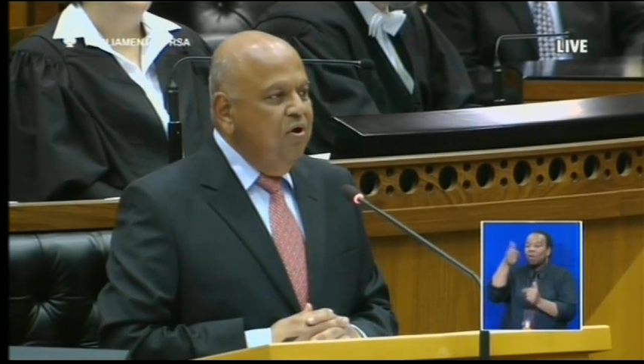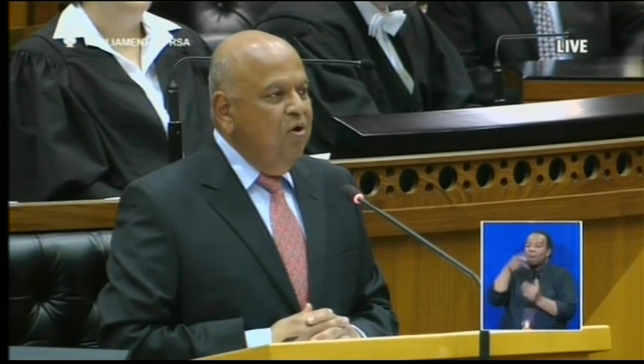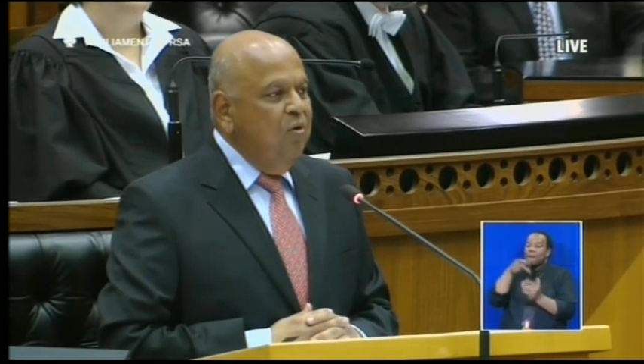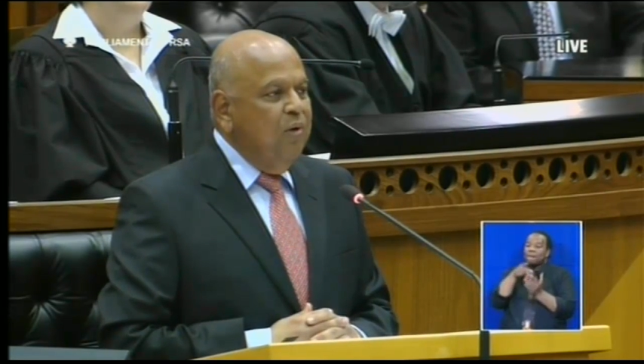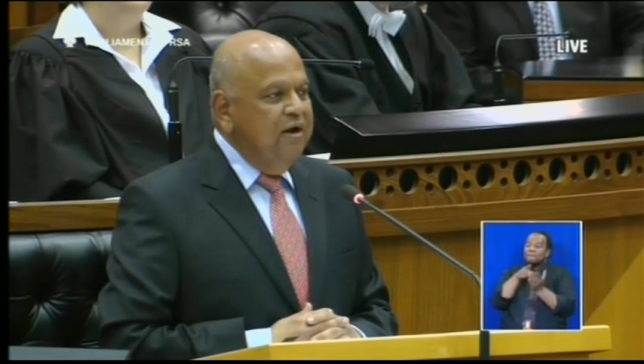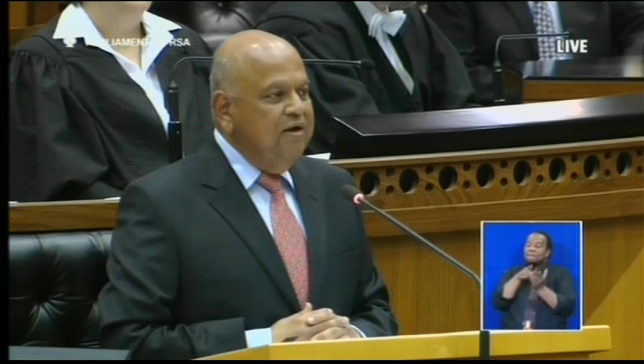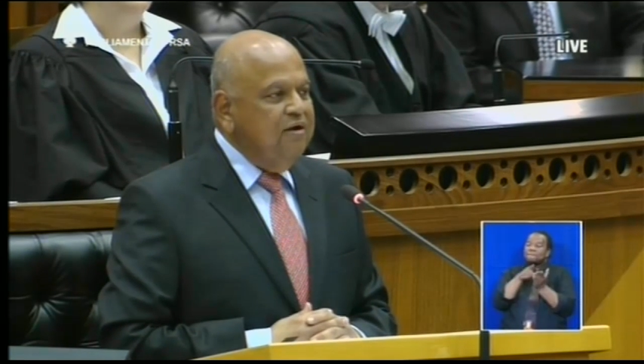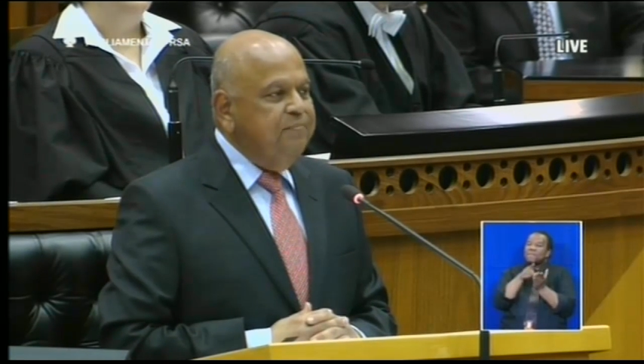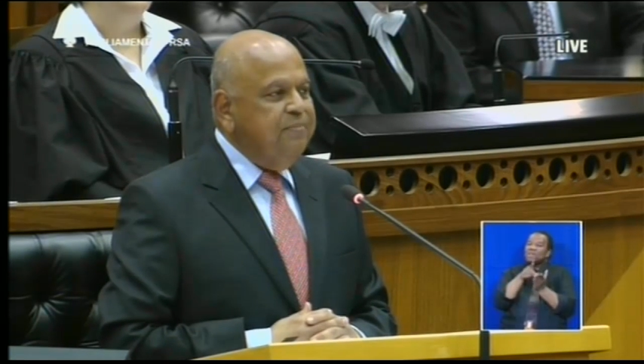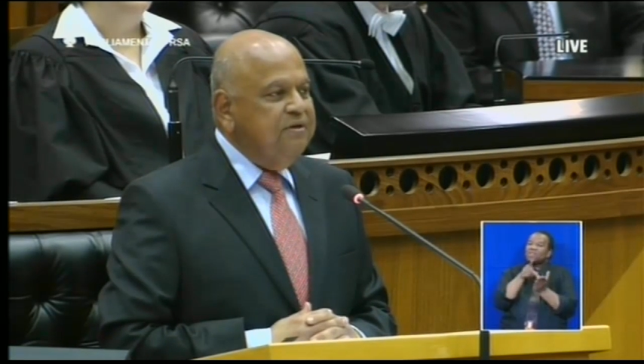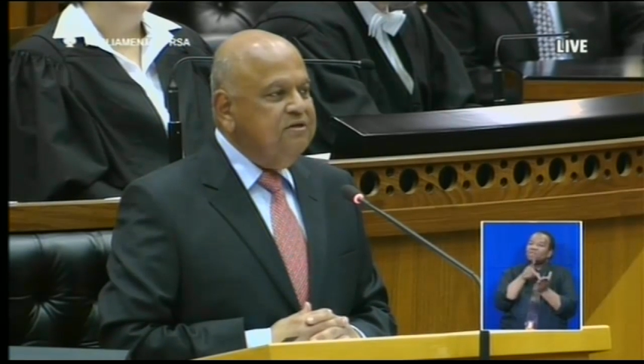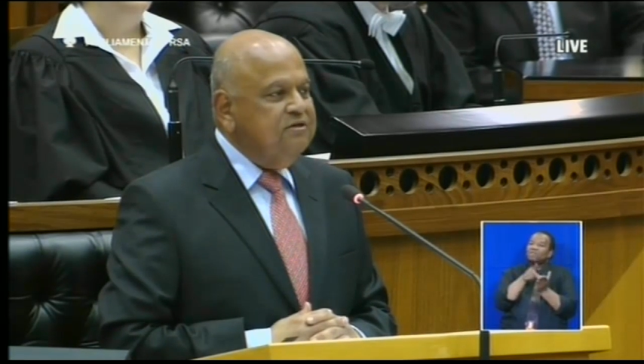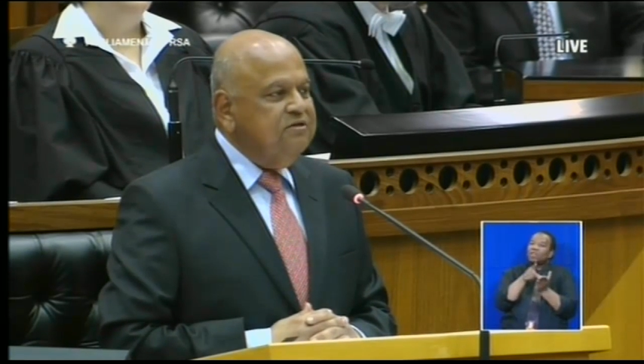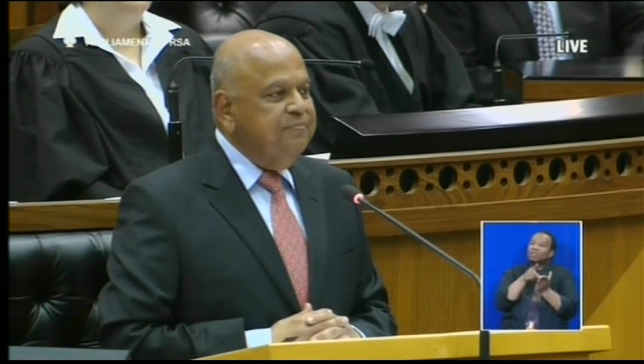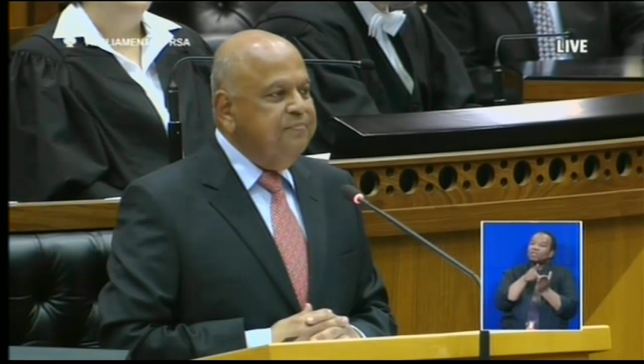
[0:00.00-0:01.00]
or wider
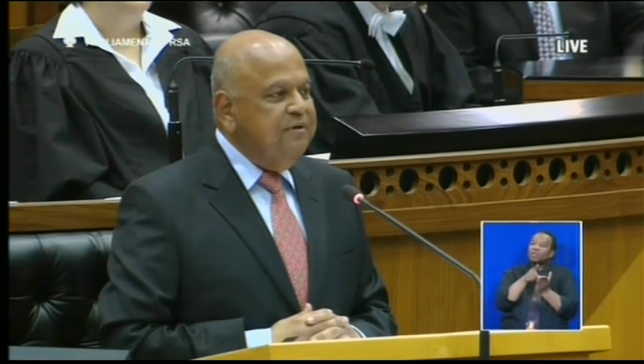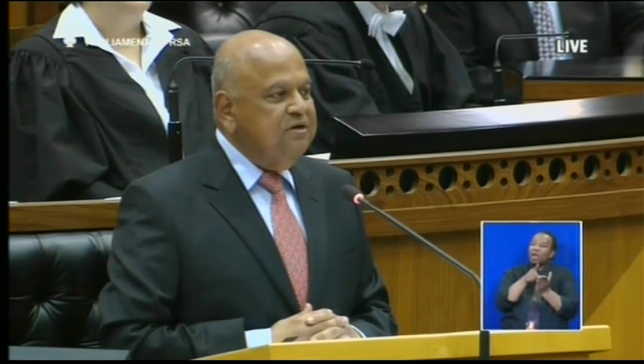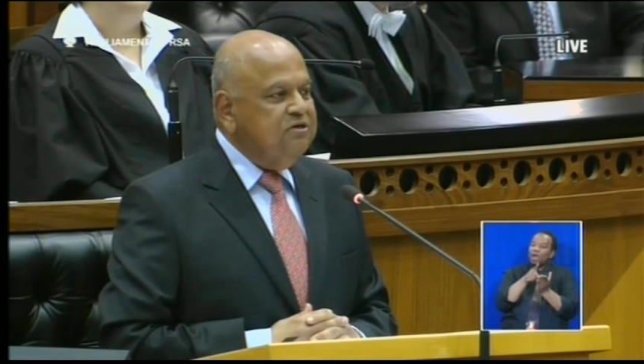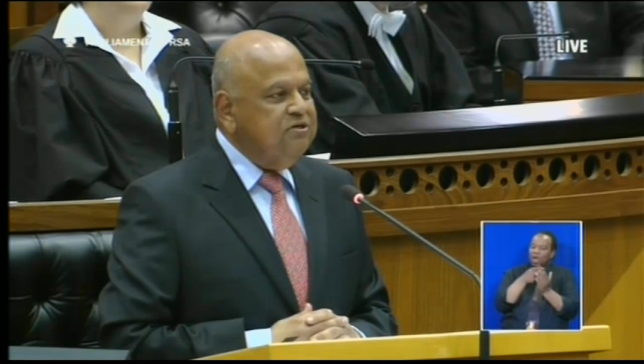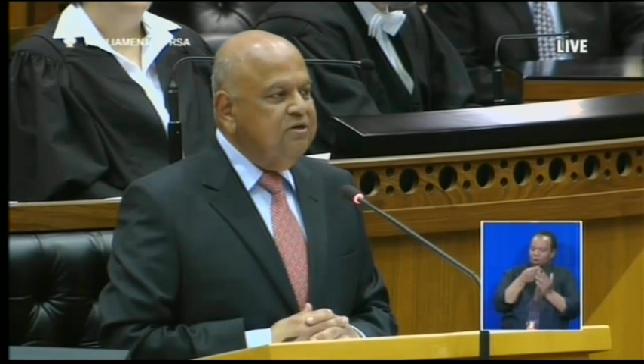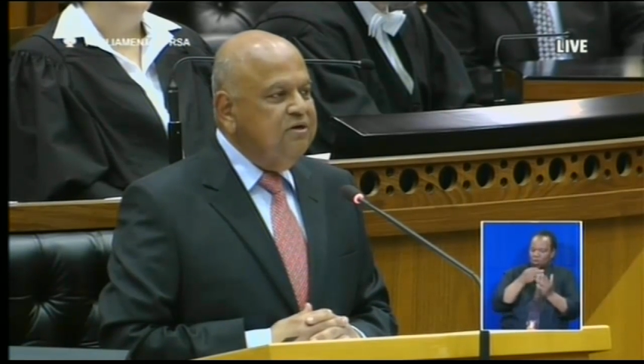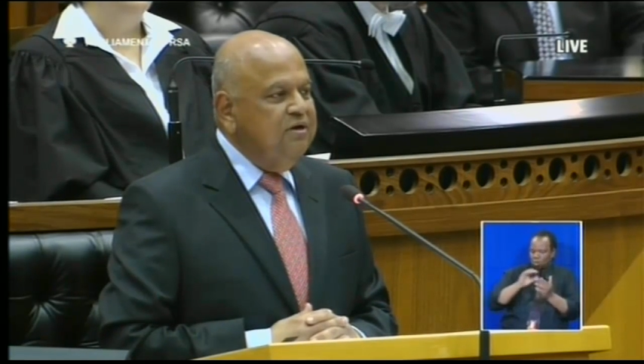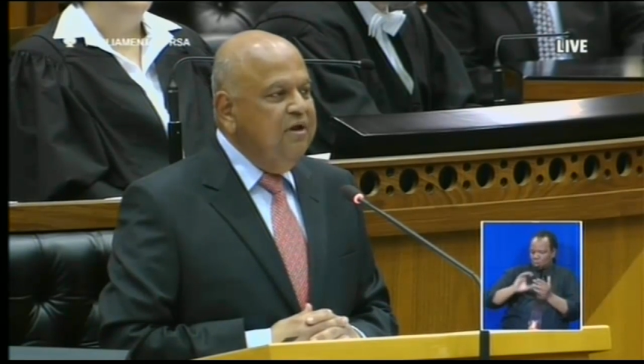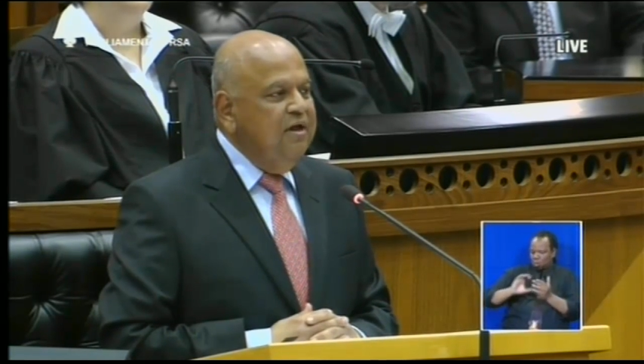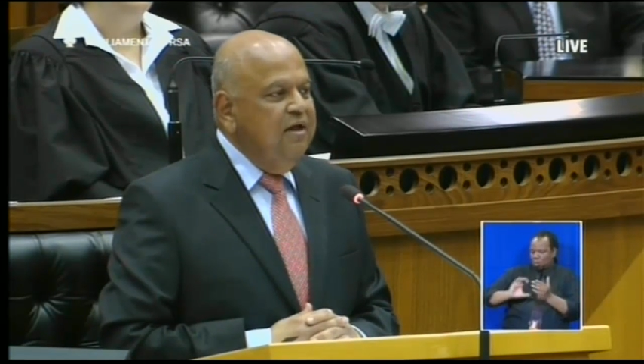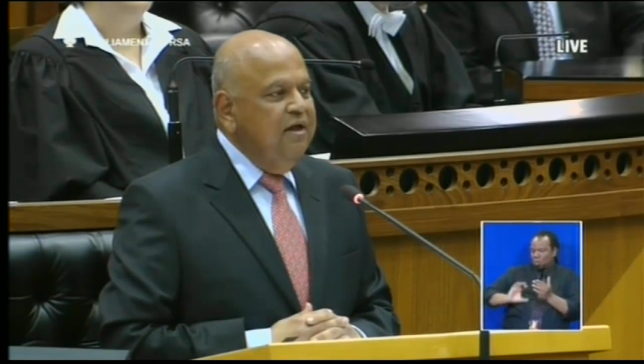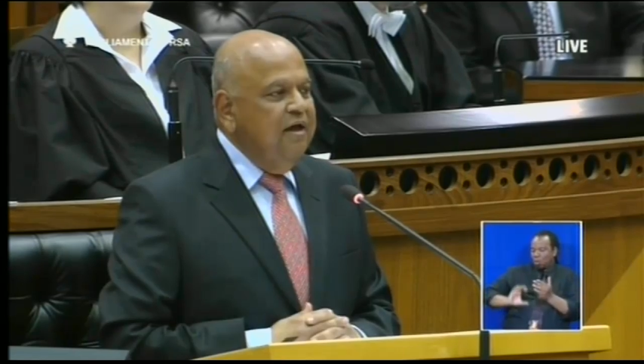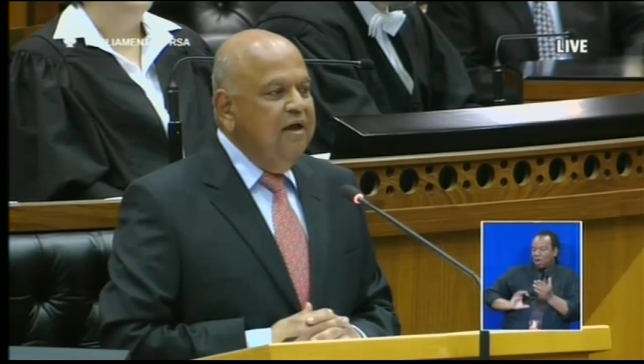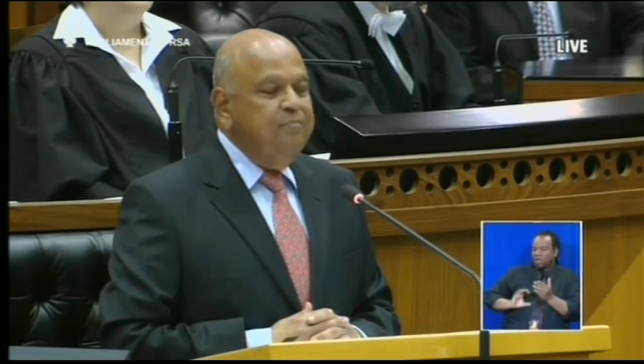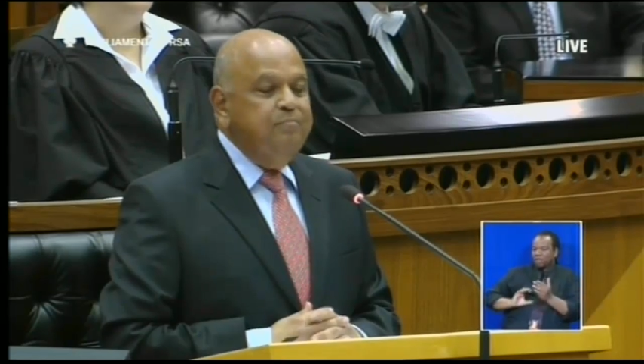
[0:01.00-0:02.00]
participation
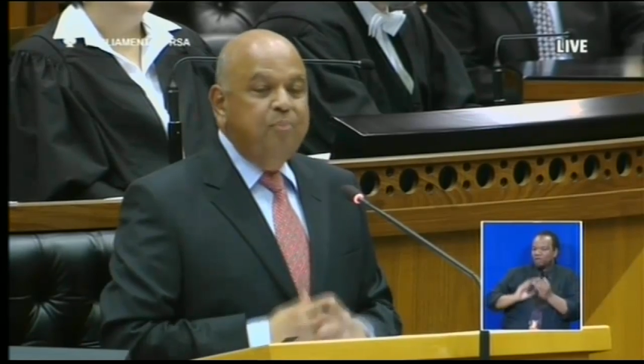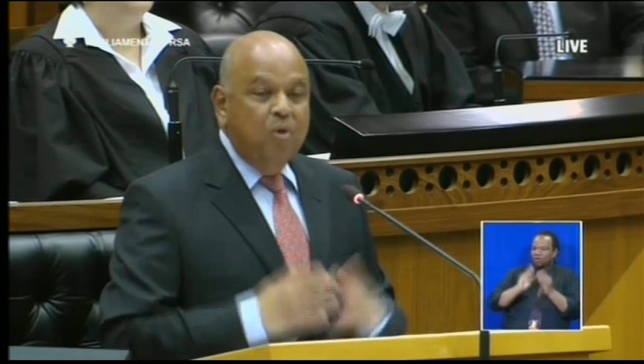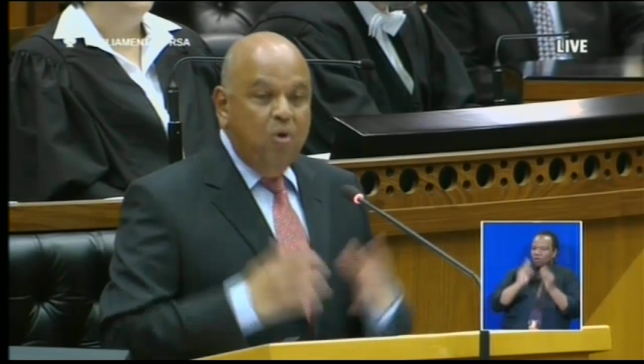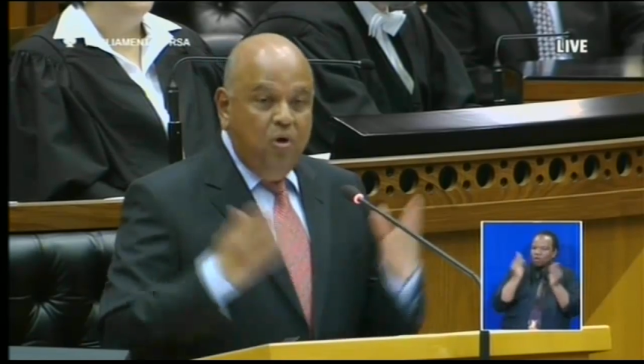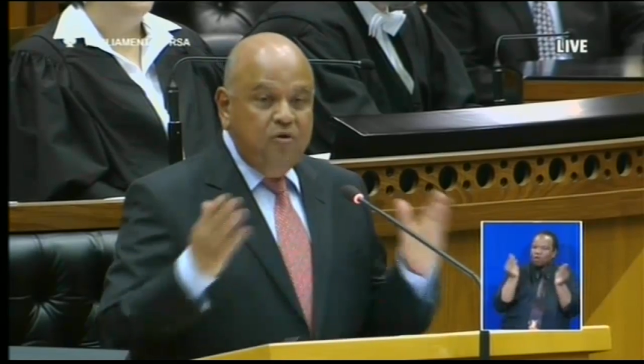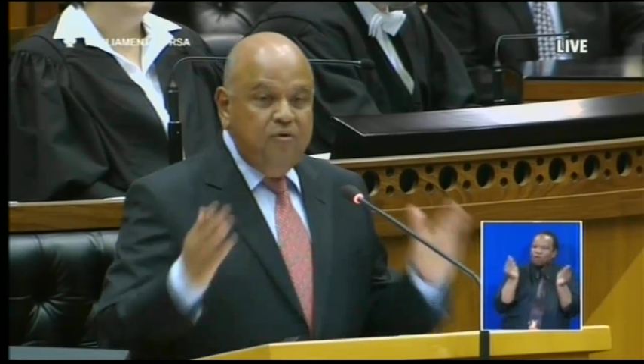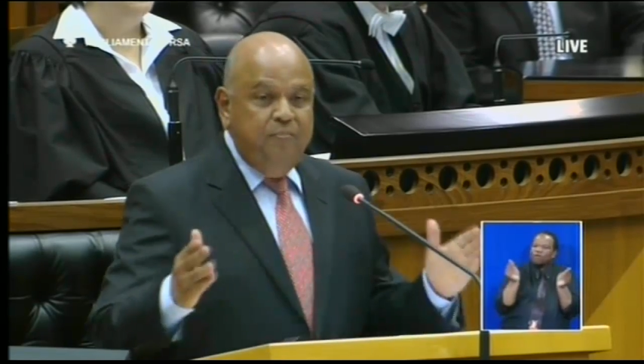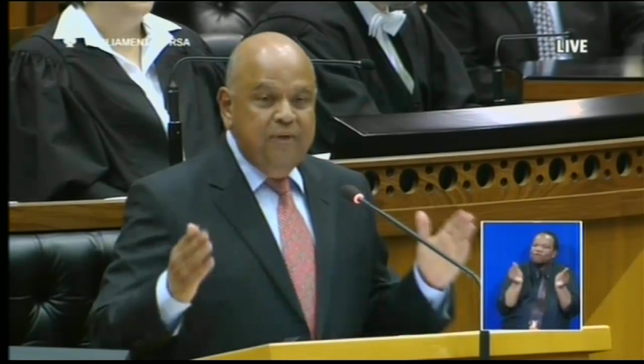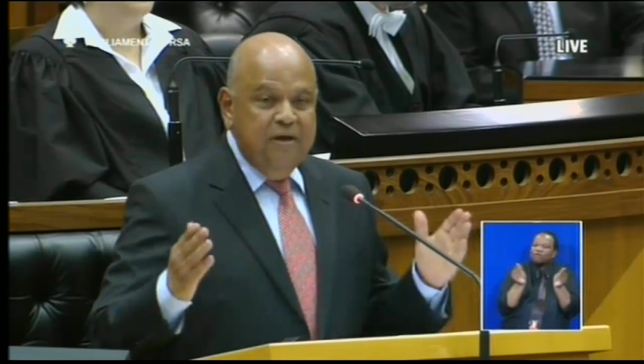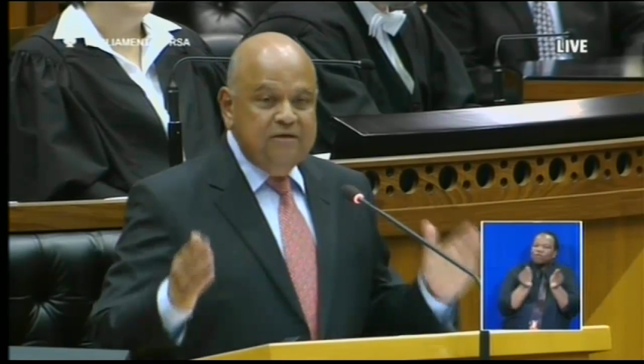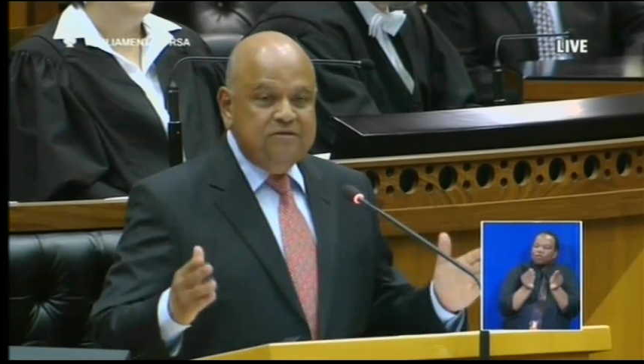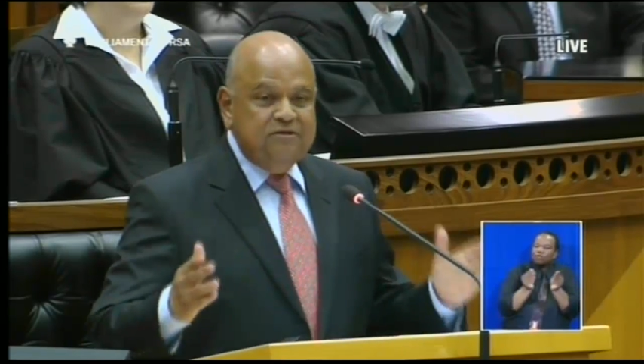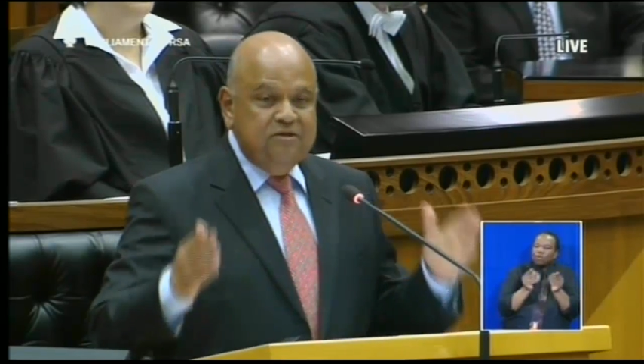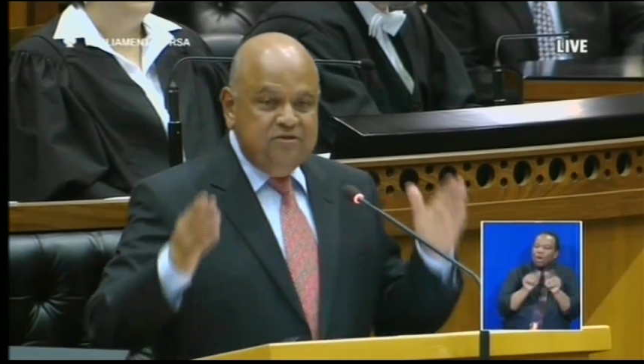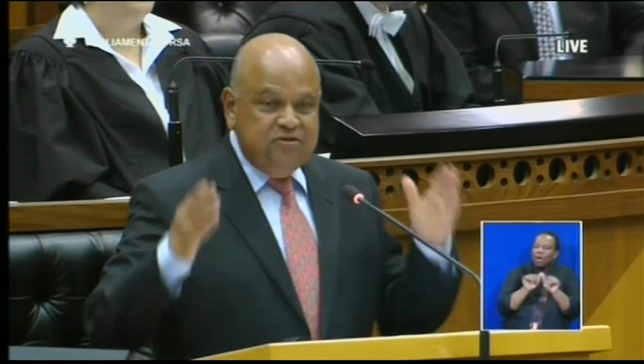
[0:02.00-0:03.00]
and
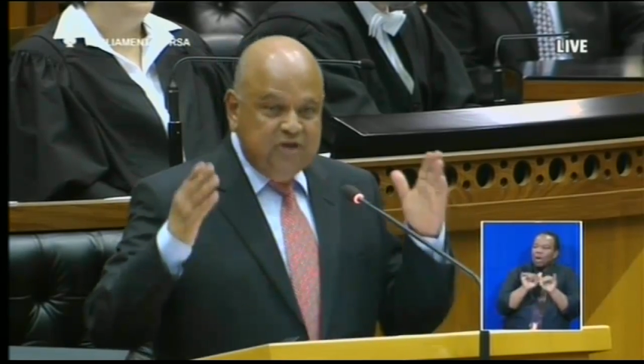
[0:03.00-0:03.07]
broad-based,